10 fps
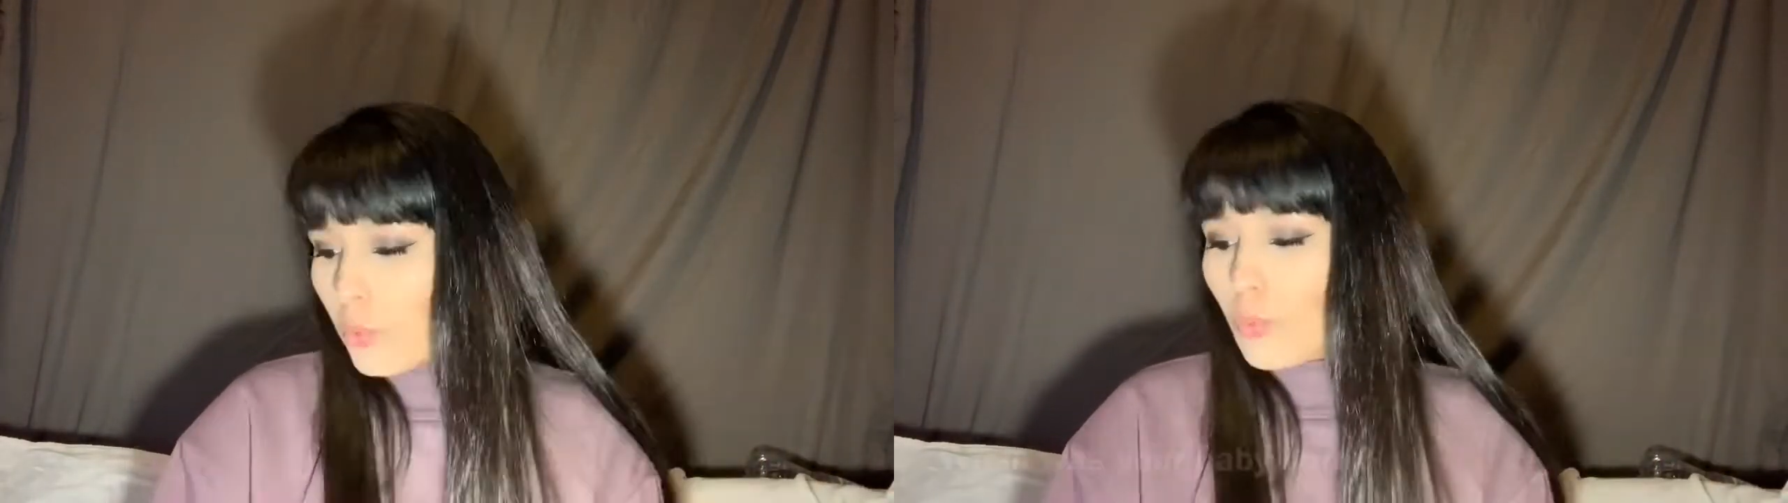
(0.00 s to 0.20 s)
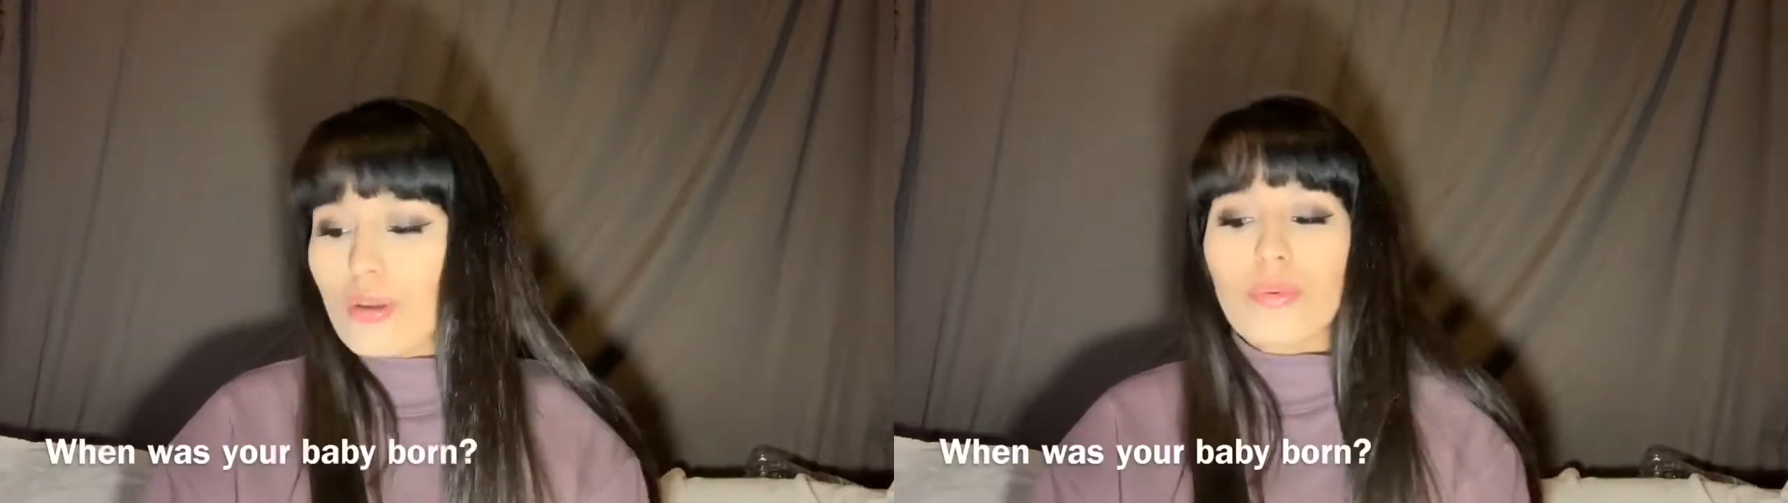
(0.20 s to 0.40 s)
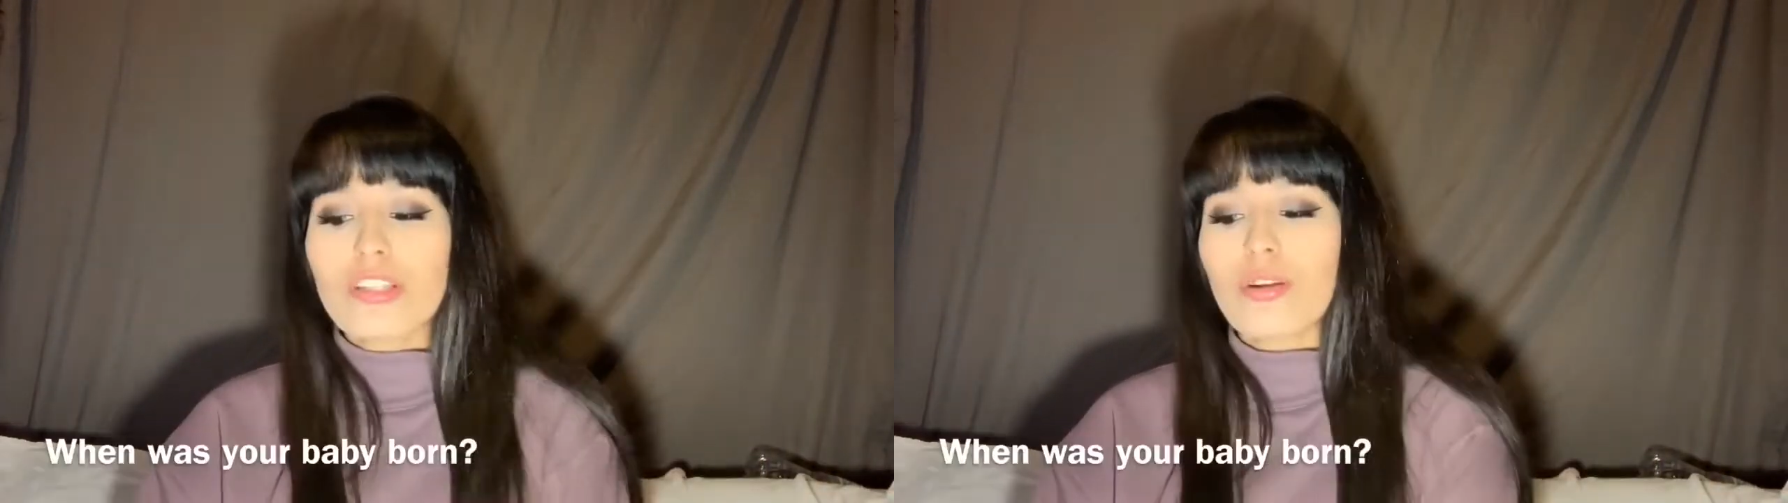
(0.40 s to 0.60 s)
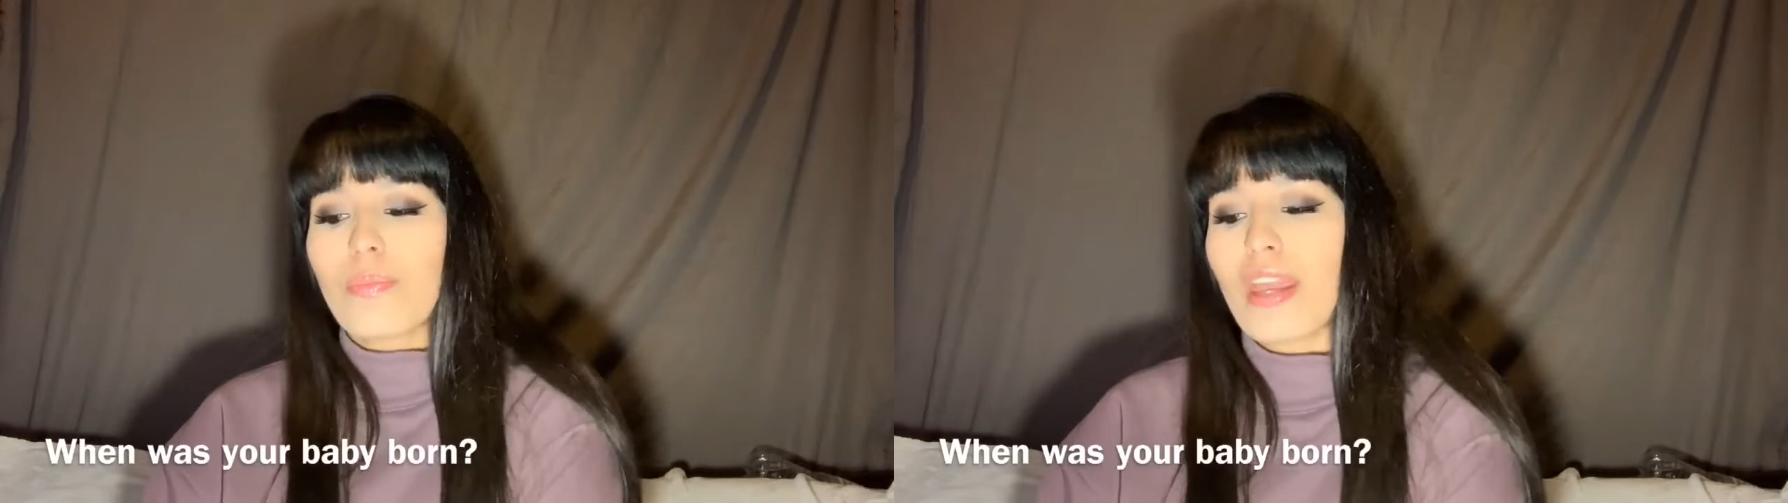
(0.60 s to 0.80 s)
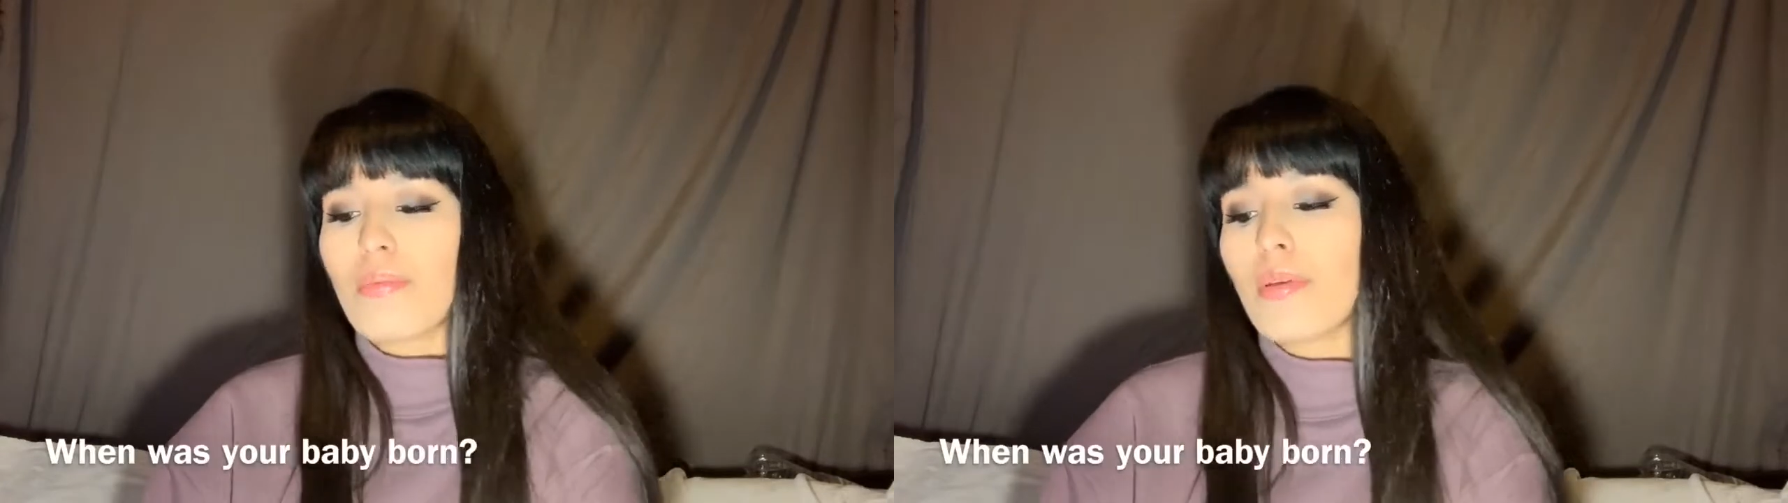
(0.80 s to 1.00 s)
When was your
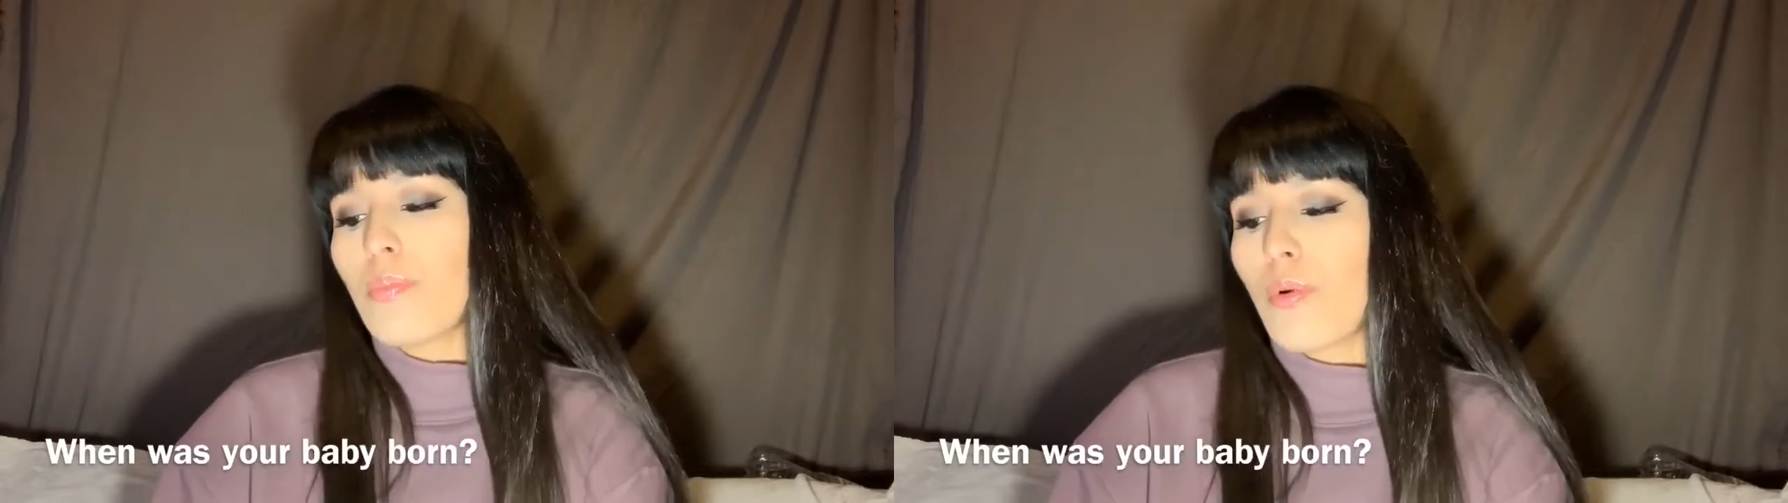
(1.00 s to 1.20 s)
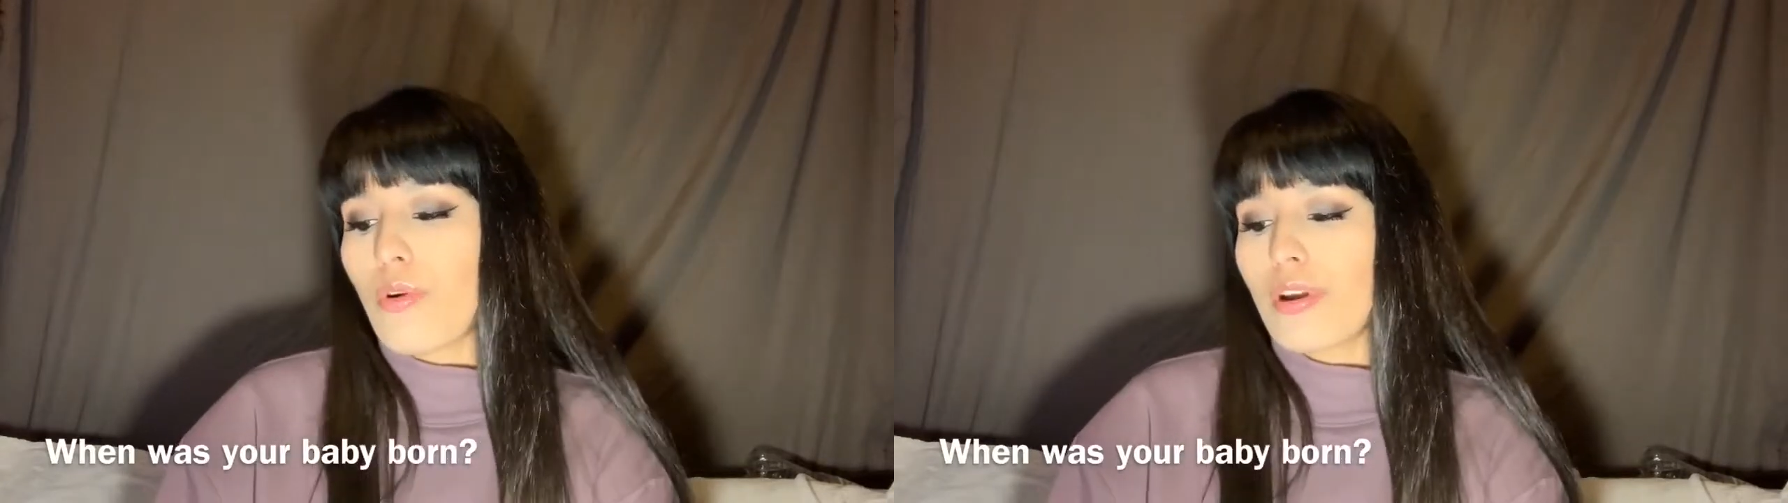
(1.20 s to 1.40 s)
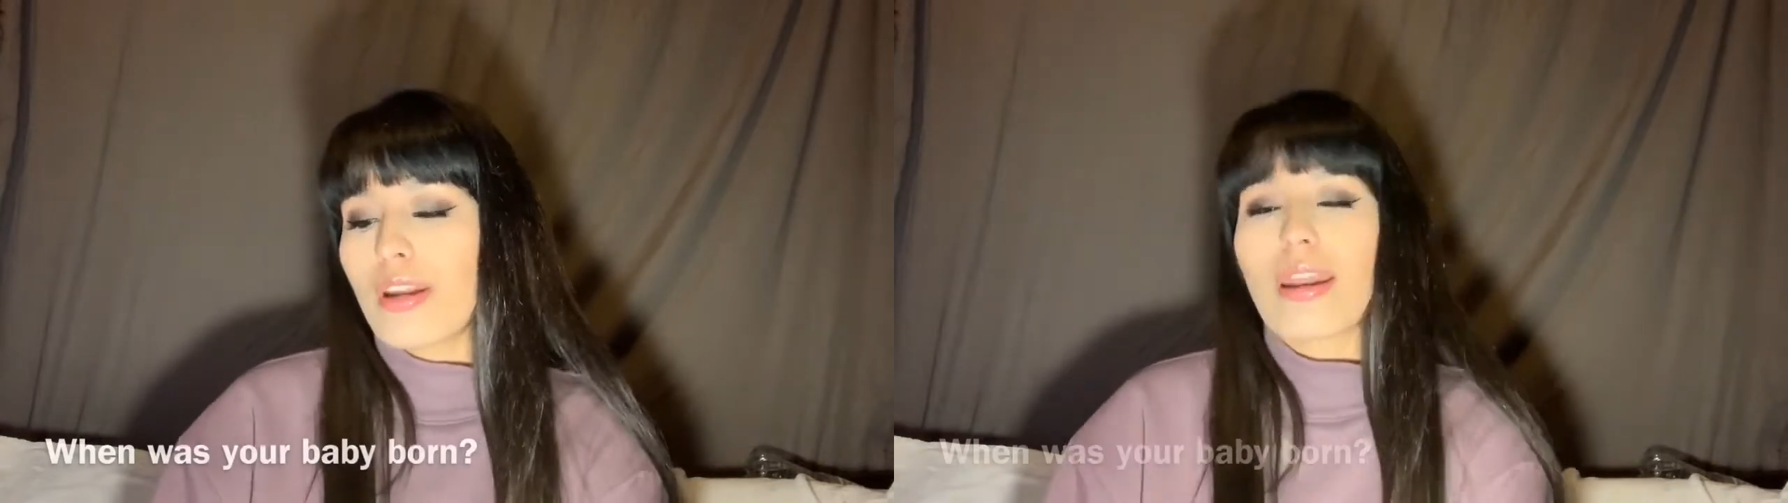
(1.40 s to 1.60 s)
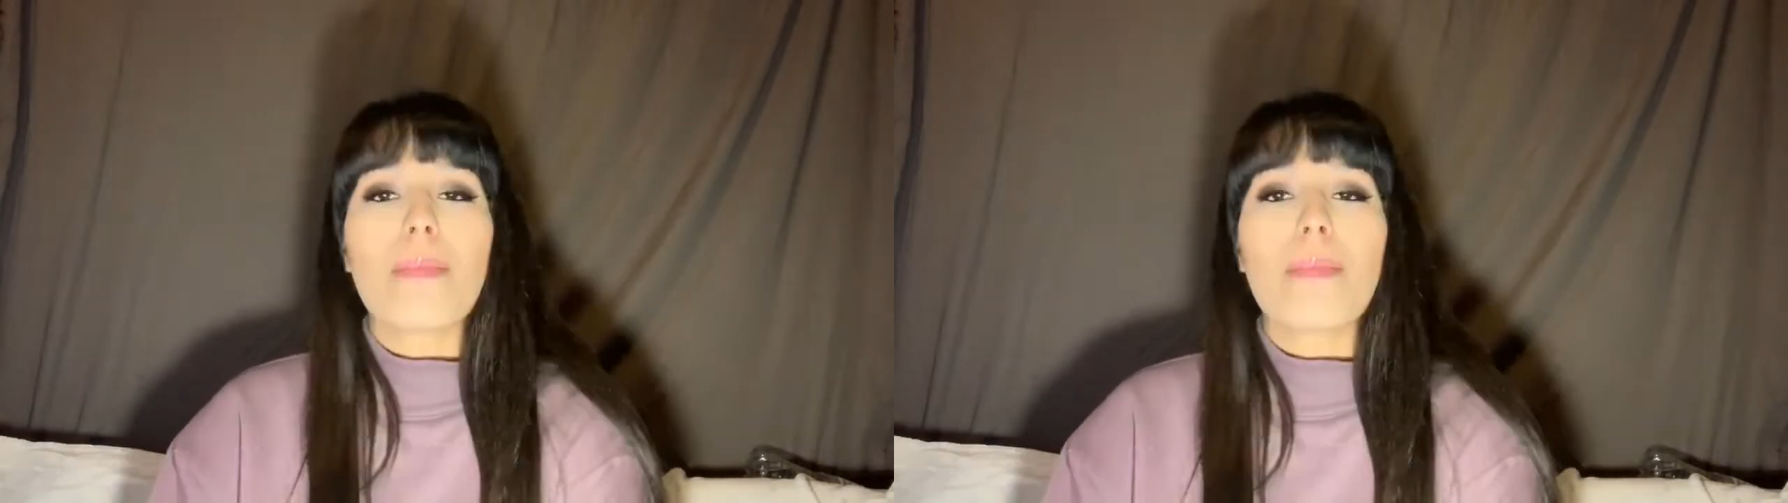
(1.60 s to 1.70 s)
baby born?